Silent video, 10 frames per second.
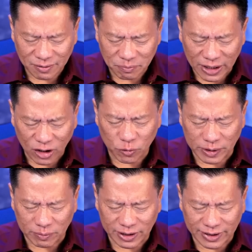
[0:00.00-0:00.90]
May all
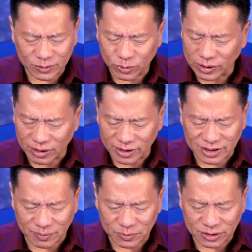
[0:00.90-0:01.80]
be blessed without
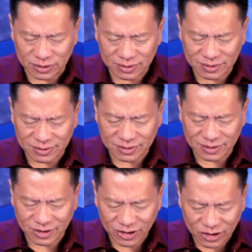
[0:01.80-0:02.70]
exception.
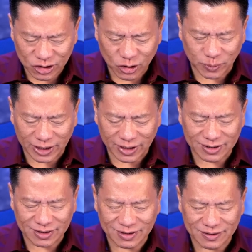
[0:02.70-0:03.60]
So be it.